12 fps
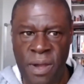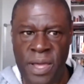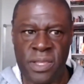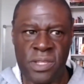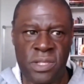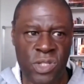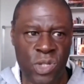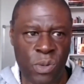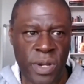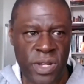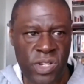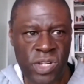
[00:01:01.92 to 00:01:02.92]
by the
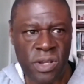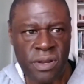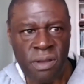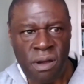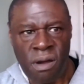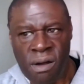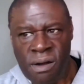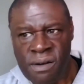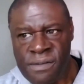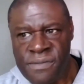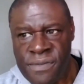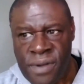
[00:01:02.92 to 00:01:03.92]
situation
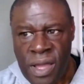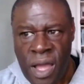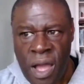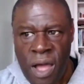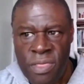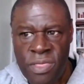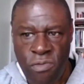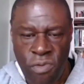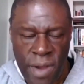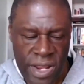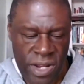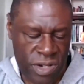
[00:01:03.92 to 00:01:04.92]
of the
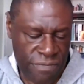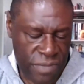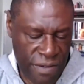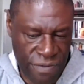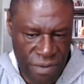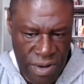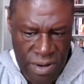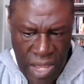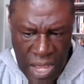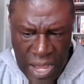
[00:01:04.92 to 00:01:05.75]
range of different